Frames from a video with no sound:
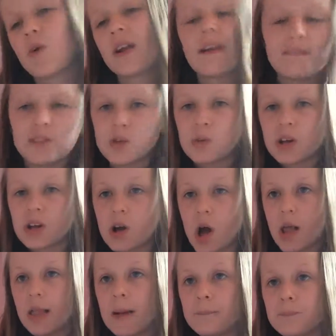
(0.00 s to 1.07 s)
whatever you want to
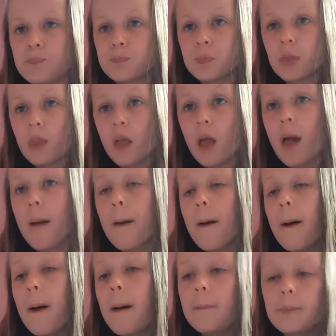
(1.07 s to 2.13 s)
call it.
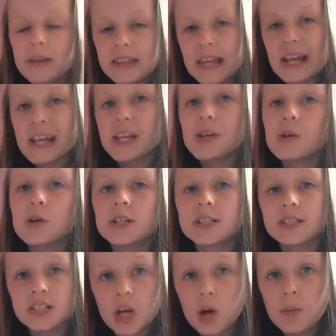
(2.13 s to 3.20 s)
But thank you
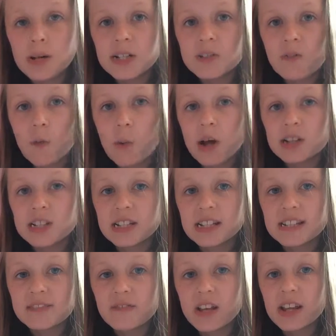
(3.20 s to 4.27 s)
so much for watching
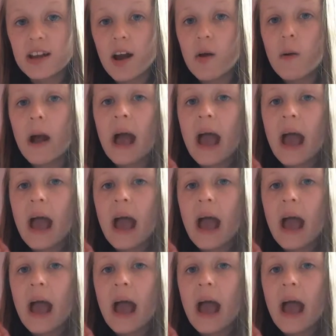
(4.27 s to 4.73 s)
this video